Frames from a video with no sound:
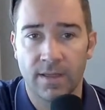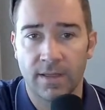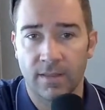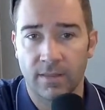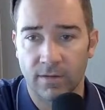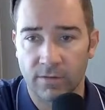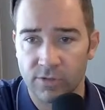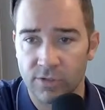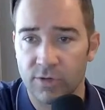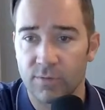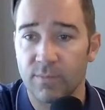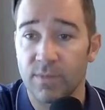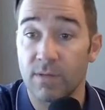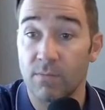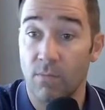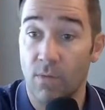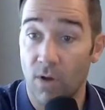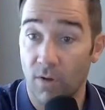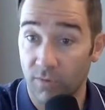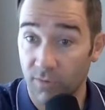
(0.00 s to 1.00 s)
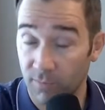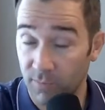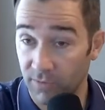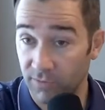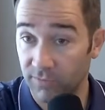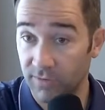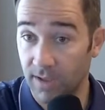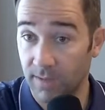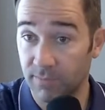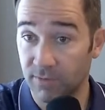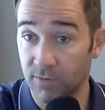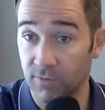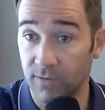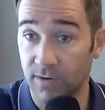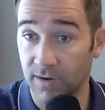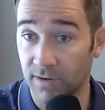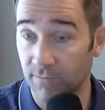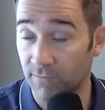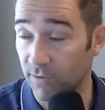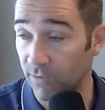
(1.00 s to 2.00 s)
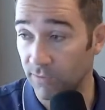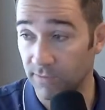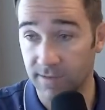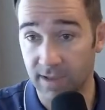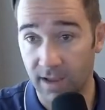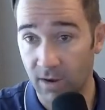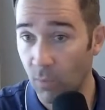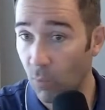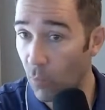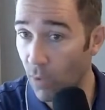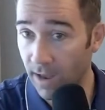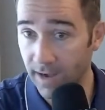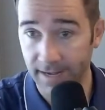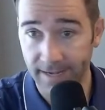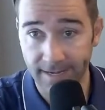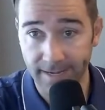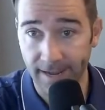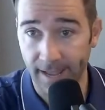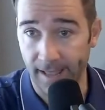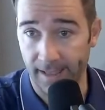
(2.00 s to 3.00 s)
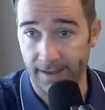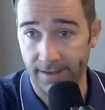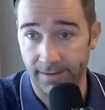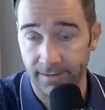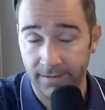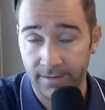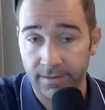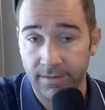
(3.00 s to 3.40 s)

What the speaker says: there should be multiple steps to an interview. It's not a one and done.